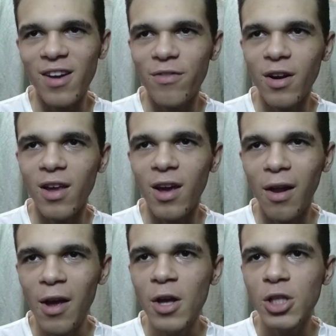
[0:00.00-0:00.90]
ever
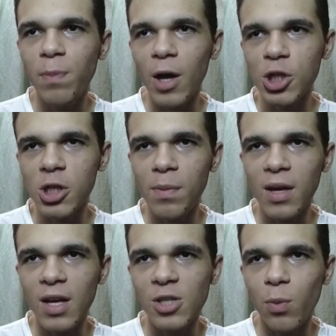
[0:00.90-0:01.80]
again, especially
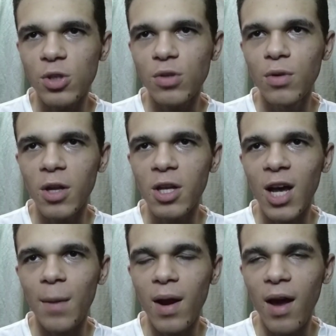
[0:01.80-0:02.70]
because it was really
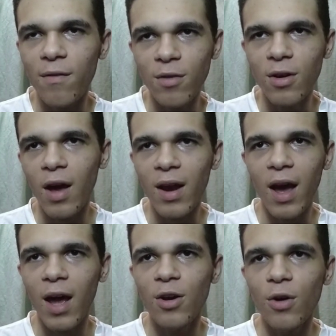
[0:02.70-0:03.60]
dumb and I have and
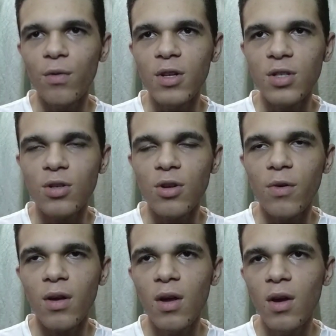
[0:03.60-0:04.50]
I had no reason to
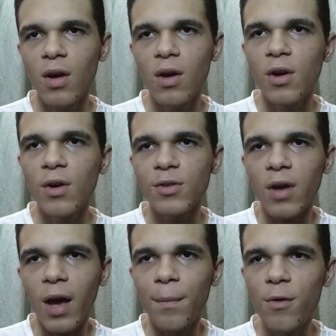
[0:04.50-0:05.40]
do it. So
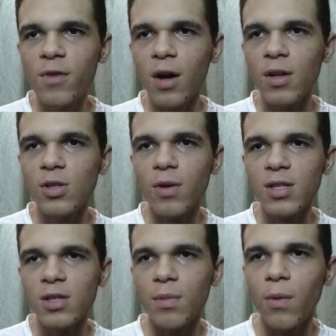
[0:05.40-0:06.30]
yeah, I moved on into
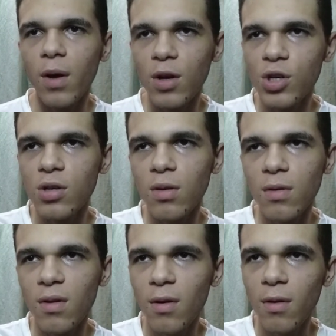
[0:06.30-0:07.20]
SMB one and shit.
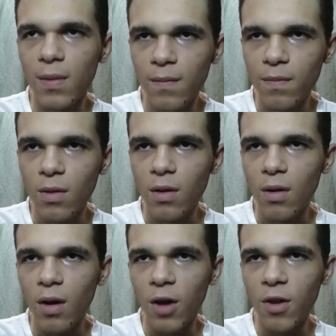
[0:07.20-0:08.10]

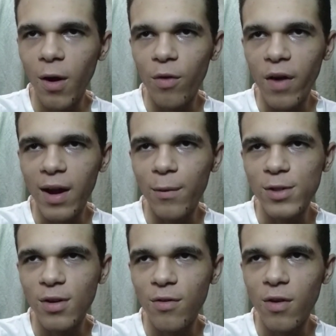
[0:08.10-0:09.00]
I think Alvaka
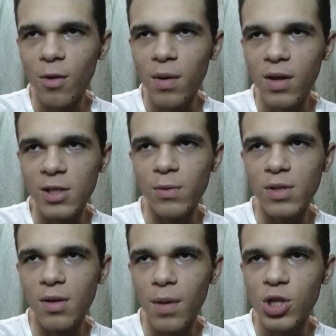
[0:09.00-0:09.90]
was in a video because it
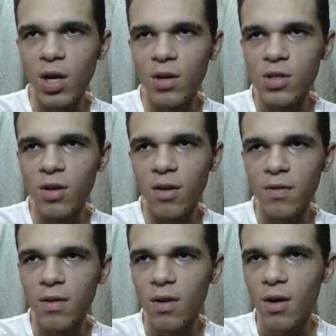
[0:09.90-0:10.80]
wasn't in my chat and stuff.